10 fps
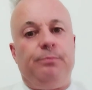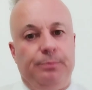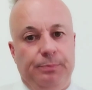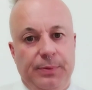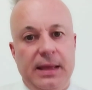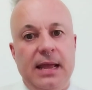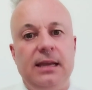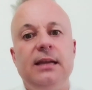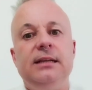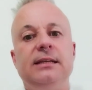
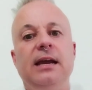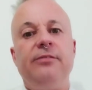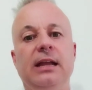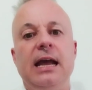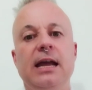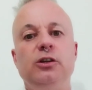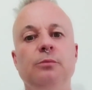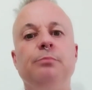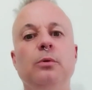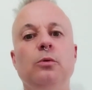big
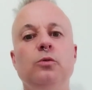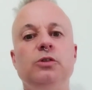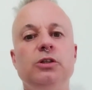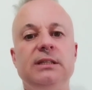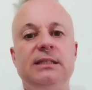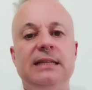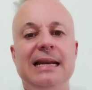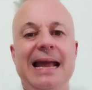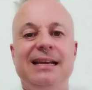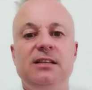interrogation board and
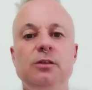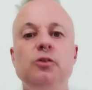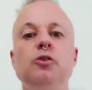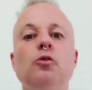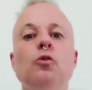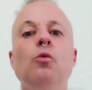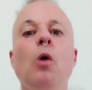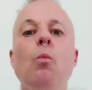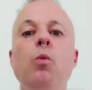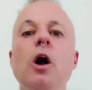select and sort
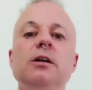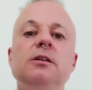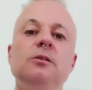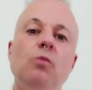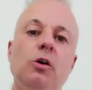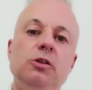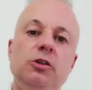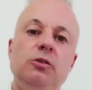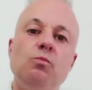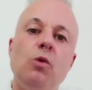what works and what
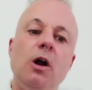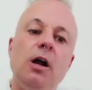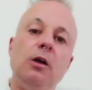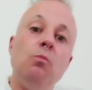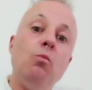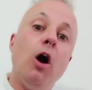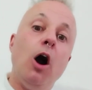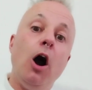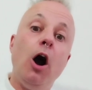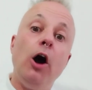doesn't work and what
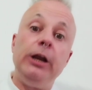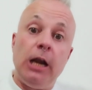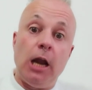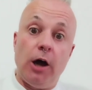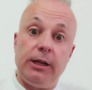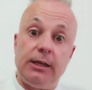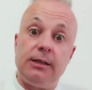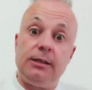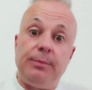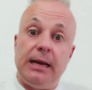I like,
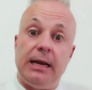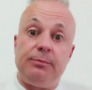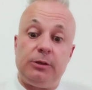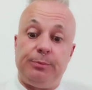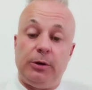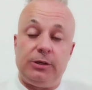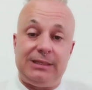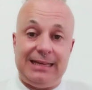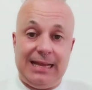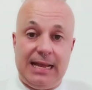to be able to put
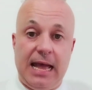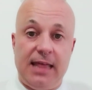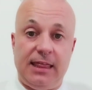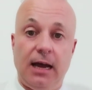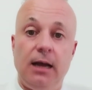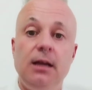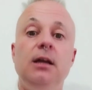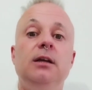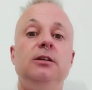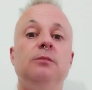together
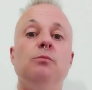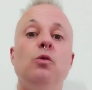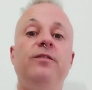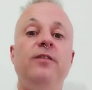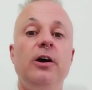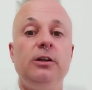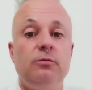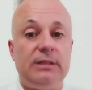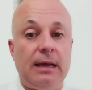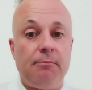some more final
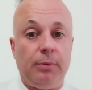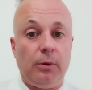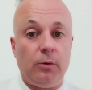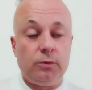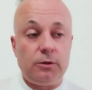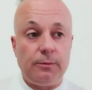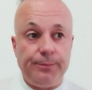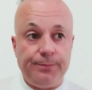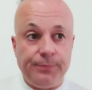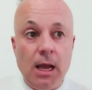samples.
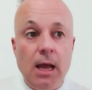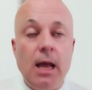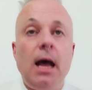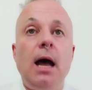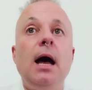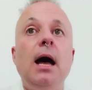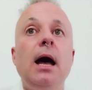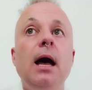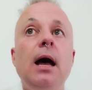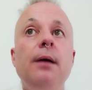
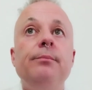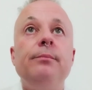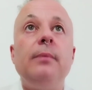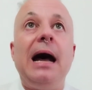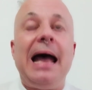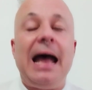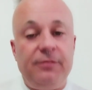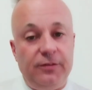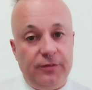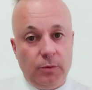I have
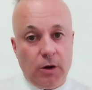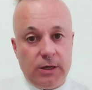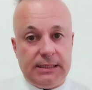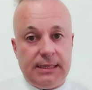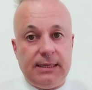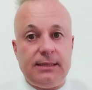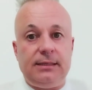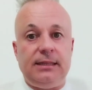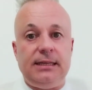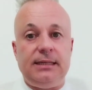a few ideas,
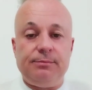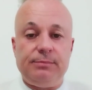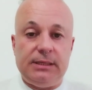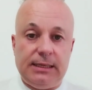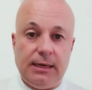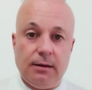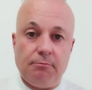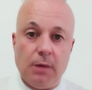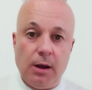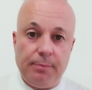and these can be seen on
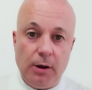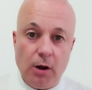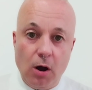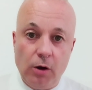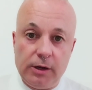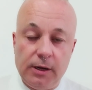my blog.